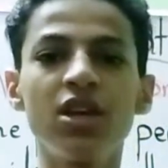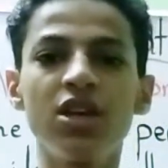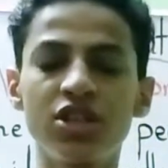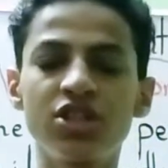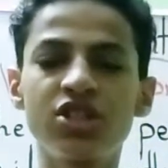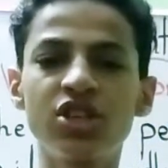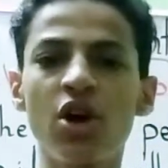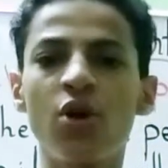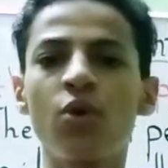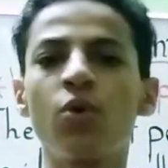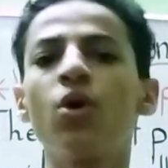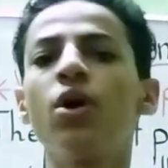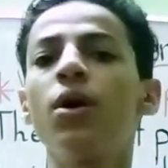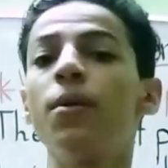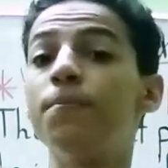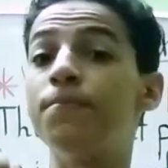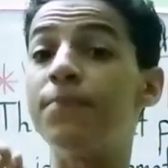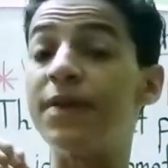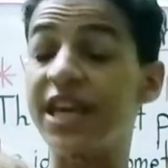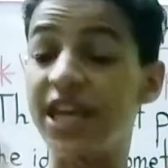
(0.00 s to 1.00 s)
So,
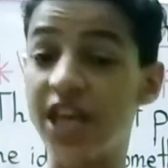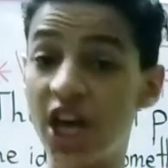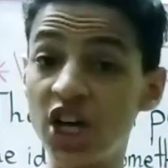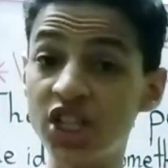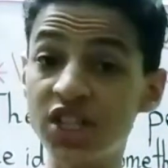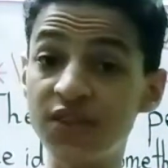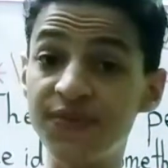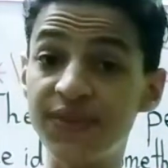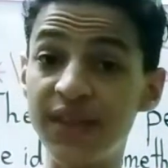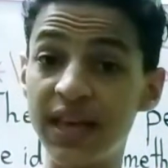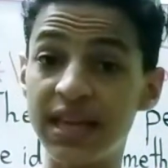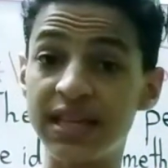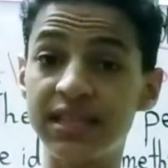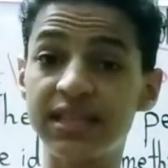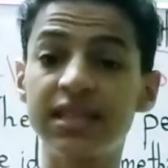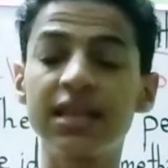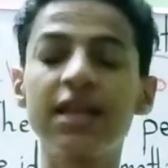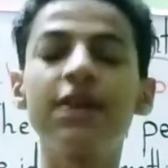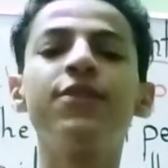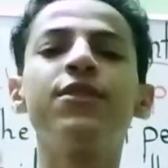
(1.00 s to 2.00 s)
because of
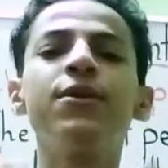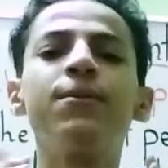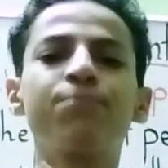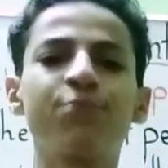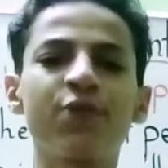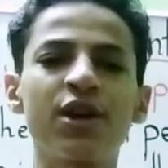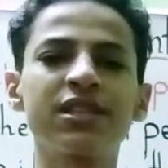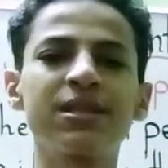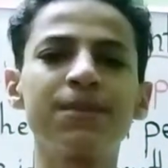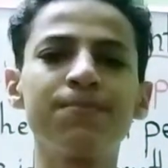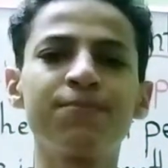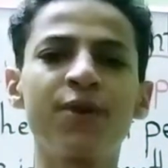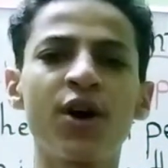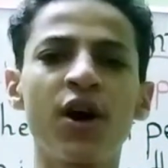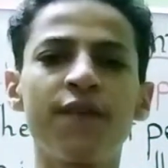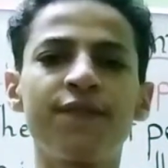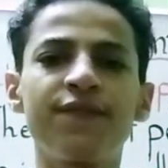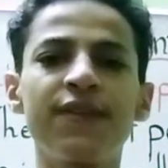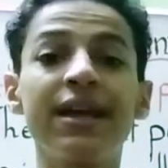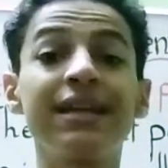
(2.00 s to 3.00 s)
this, the present
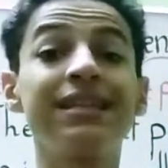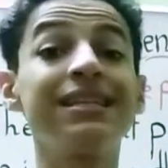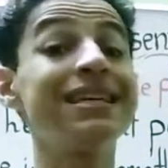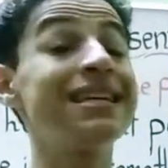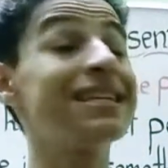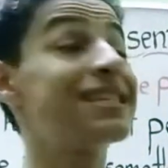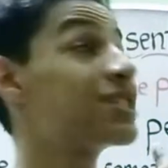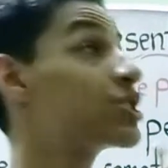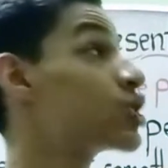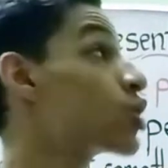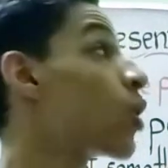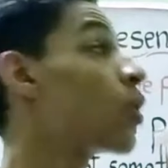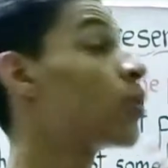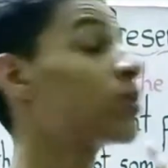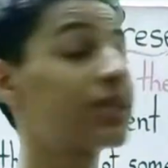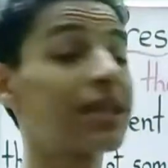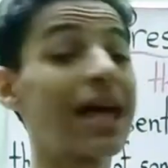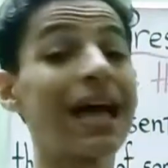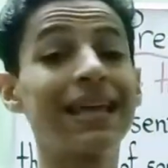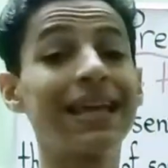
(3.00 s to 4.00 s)
perfect is
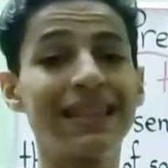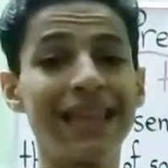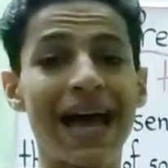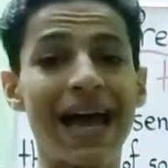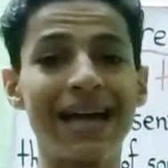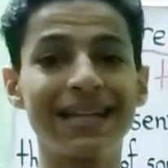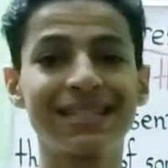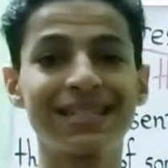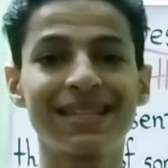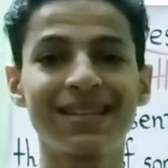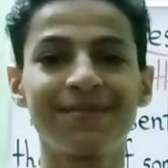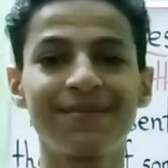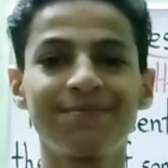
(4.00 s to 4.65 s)
called like that.